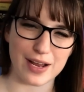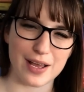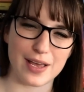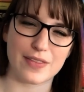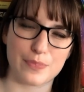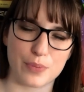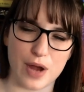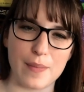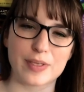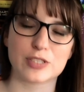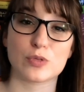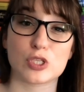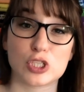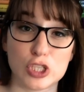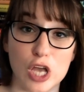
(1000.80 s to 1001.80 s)
and the premise
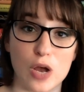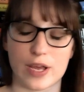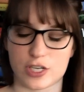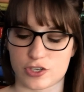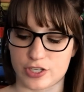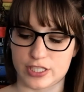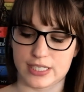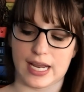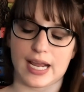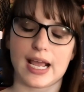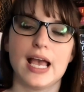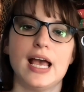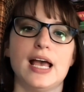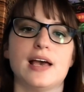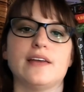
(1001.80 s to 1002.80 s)
was so interesting,
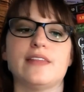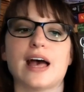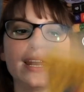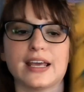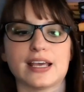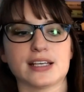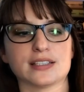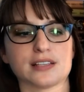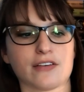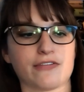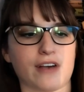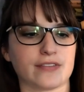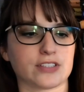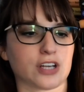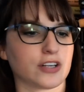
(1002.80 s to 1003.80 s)
and that is
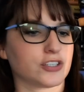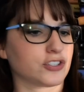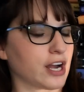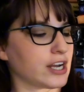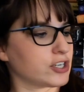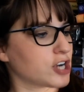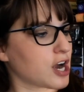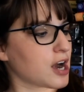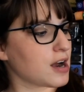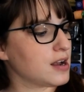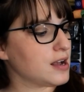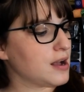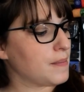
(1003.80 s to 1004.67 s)
5-Star Stranger